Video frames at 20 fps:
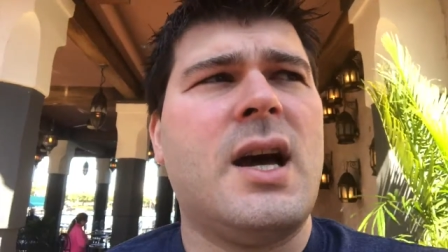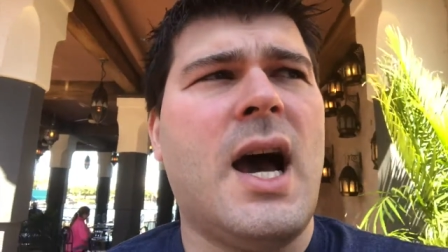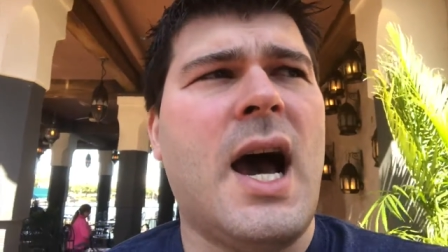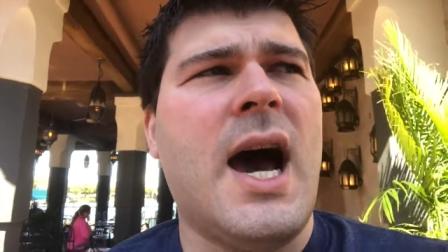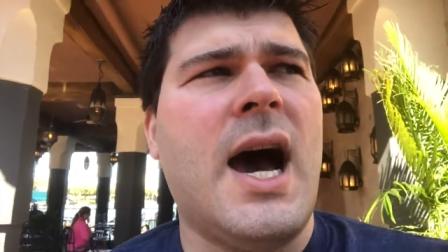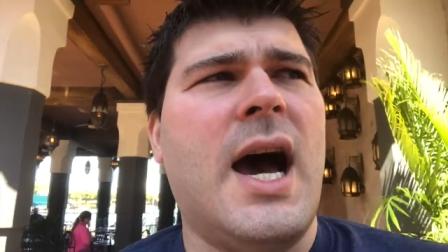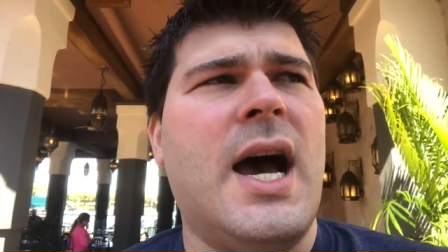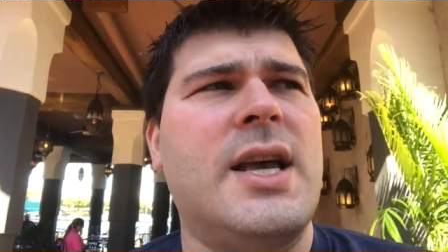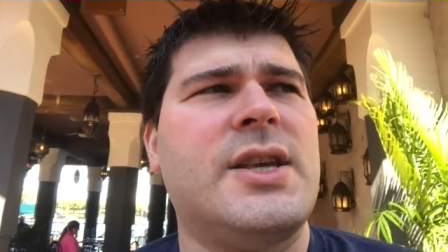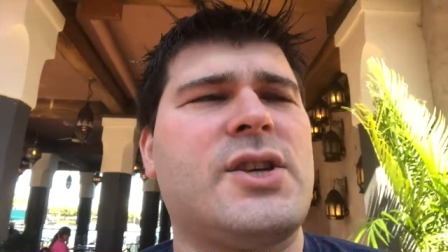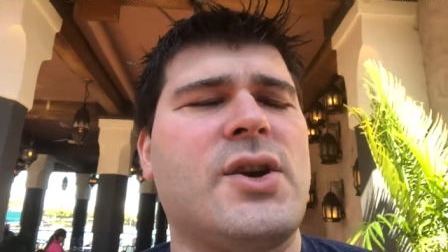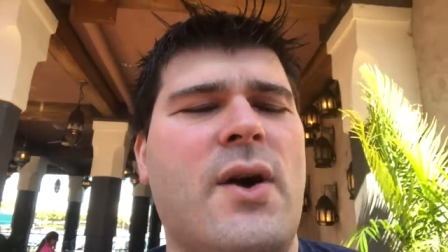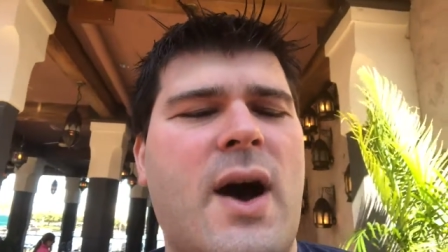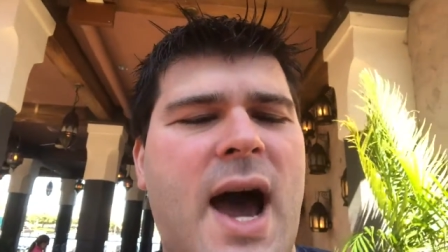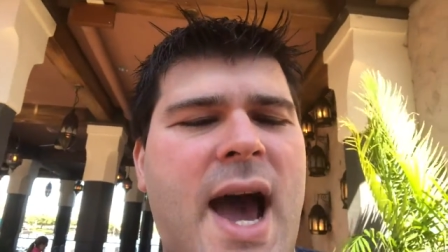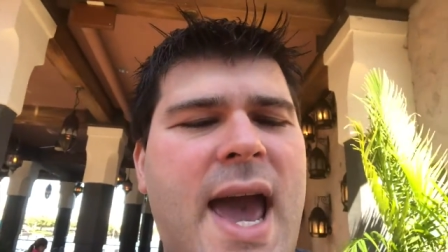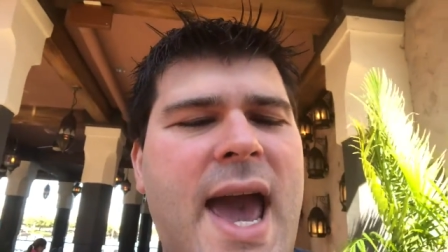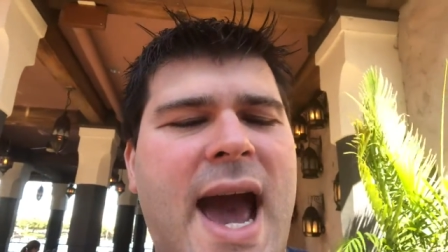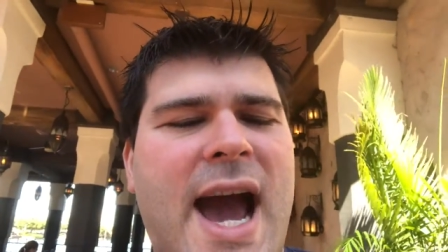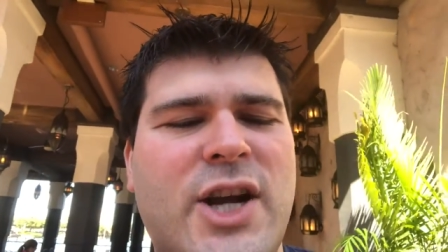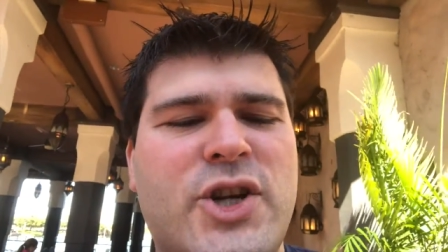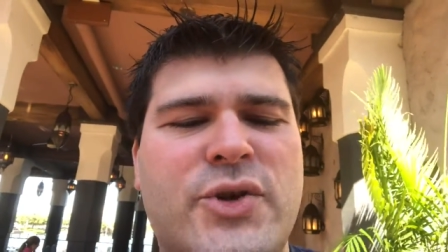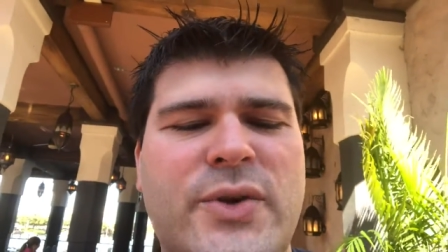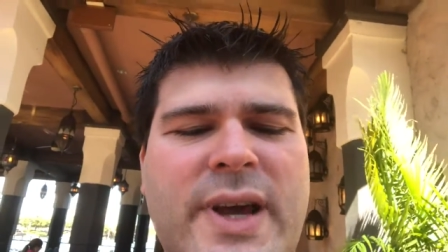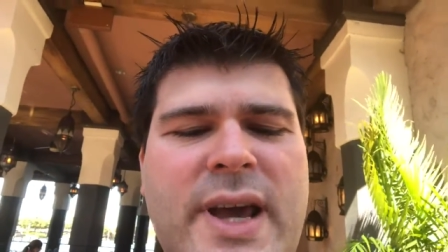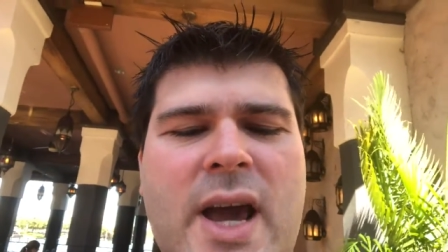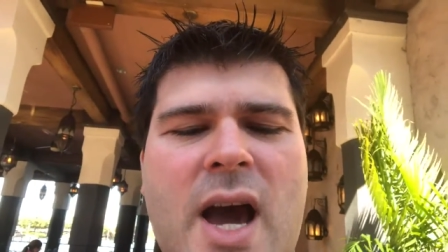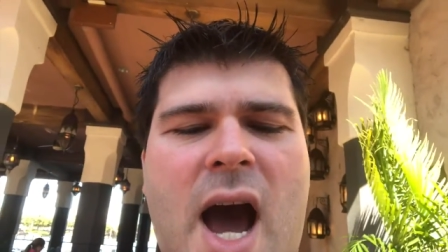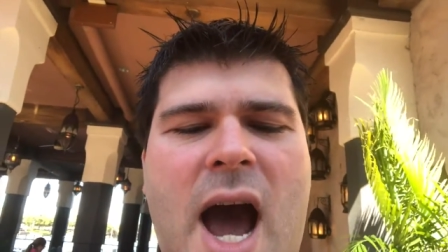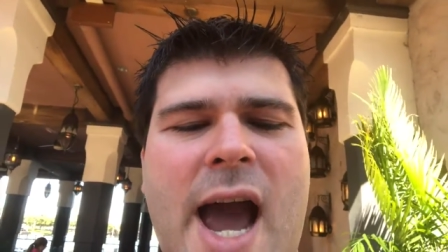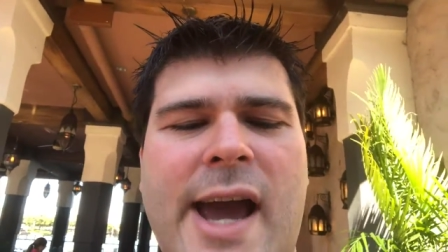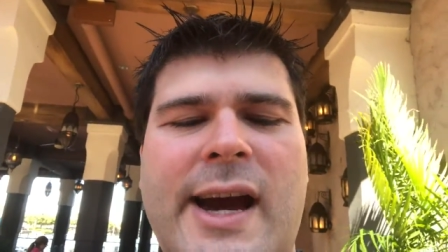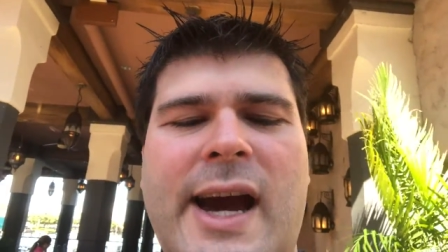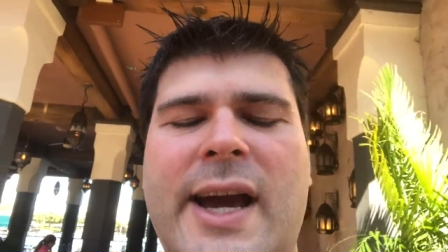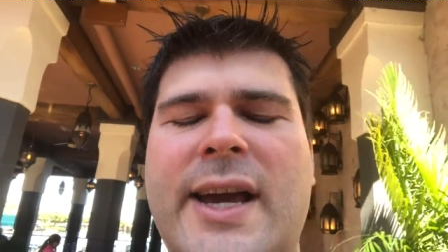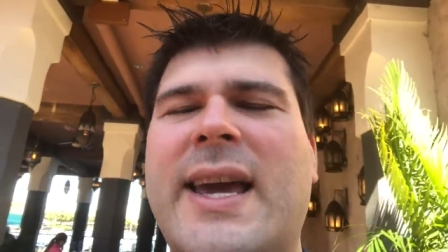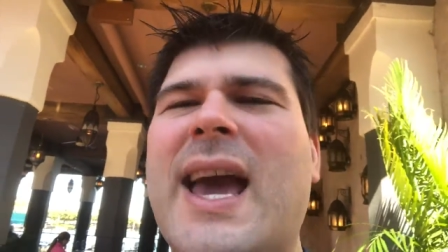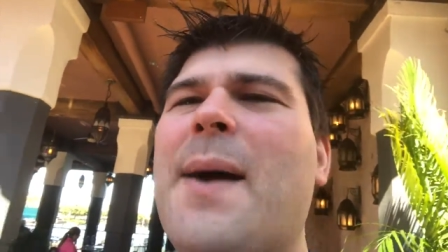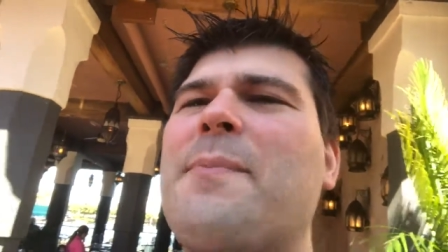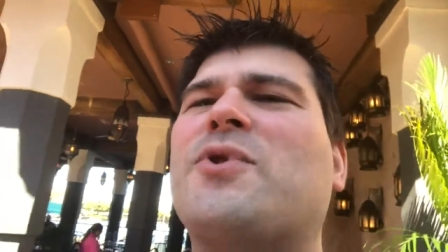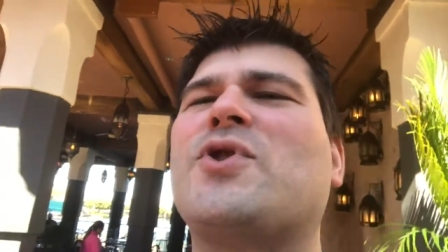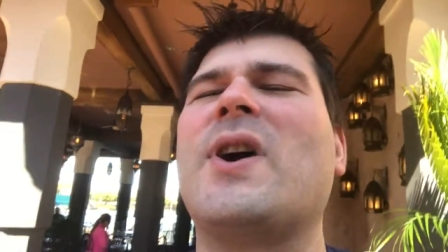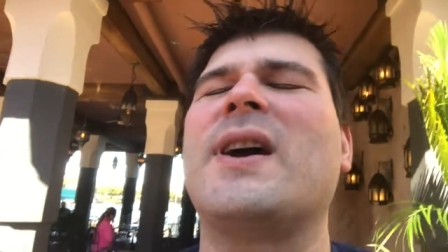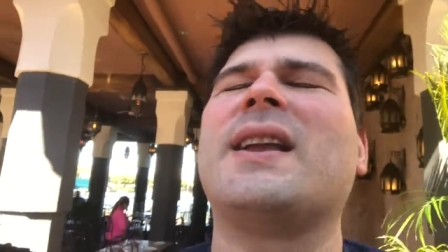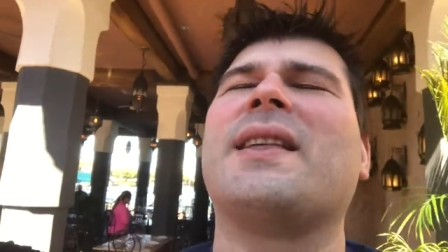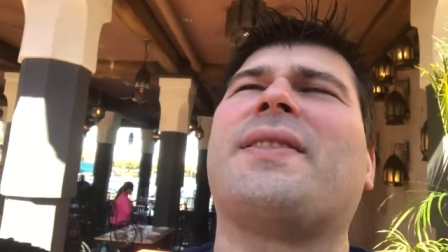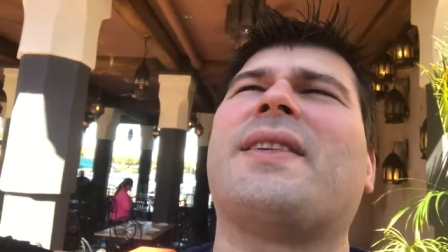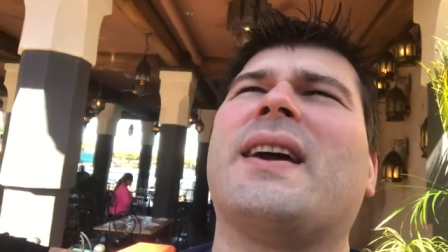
Uh, so I actually, I, I kept trying to